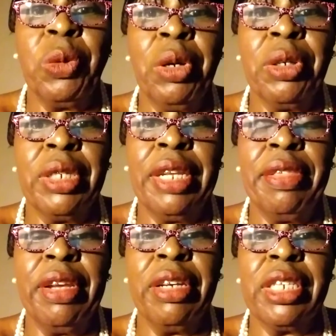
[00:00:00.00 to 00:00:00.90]
world and
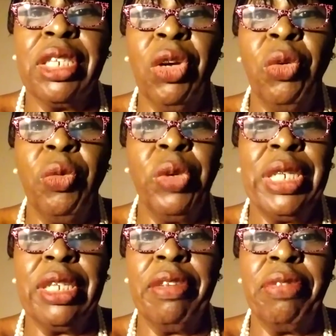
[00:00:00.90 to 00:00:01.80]
there is no
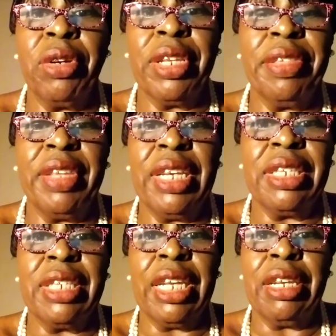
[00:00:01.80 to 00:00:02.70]
reason for the
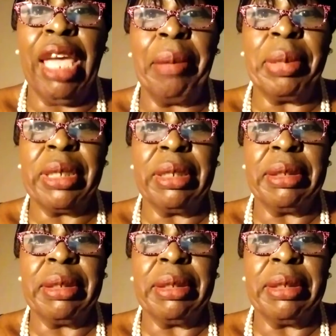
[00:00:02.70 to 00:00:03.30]
things that happen.